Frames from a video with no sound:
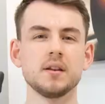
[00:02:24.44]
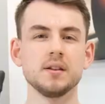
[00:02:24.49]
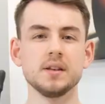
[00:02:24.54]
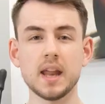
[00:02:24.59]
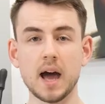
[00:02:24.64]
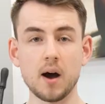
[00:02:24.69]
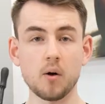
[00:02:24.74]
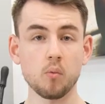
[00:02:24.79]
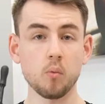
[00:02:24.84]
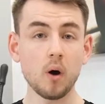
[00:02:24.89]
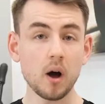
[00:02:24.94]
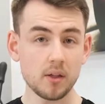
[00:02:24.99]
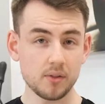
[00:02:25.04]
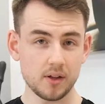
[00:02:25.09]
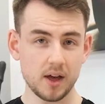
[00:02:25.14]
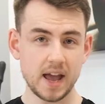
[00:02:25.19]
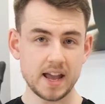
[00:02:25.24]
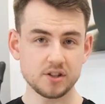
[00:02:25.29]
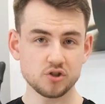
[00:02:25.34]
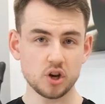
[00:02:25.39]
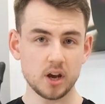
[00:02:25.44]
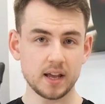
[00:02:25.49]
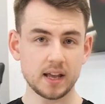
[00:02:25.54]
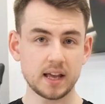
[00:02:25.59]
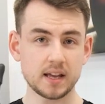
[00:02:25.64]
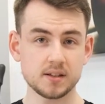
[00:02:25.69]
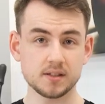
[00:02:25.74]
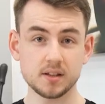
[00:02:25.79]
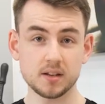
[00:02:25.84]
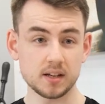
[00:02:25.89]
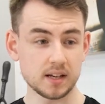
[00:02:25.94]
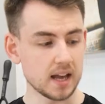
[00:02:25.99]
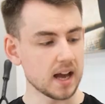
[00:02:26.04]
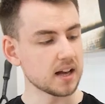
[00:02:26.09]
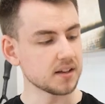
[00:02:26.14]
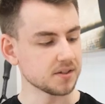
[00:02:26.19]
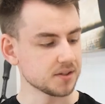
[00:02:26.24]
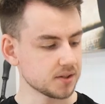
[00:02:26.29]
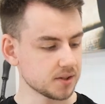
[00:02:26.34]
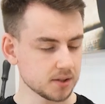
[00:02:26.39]
Now, while the H-AA certainly
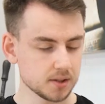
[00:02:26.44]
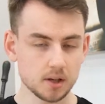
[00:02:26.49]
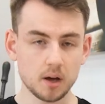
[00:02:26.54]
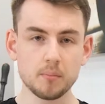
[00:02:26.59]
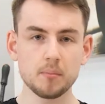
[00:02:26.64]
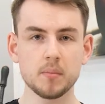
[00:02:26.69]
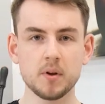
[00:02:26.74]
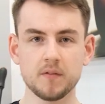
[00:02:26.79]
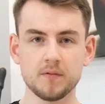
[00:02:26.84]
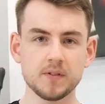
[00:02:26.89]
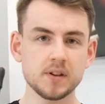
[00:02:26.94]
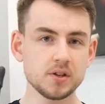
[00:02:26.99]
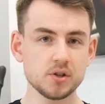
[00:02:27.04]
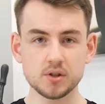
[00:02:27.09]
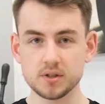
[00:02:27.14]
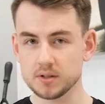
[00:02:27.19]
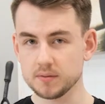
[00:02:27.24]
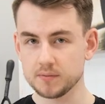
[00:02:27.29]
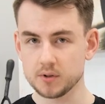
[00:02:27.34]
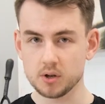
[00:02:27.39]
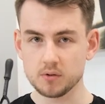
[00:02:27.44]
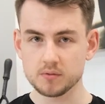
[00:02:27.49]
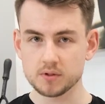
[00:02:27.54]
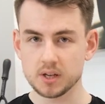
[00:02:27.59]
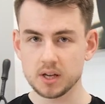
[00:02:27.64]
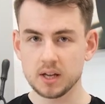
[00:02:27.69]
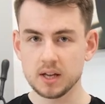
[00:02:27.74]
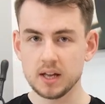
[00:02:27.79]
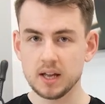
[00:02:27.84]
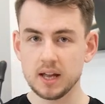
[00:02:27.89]
has some features of note,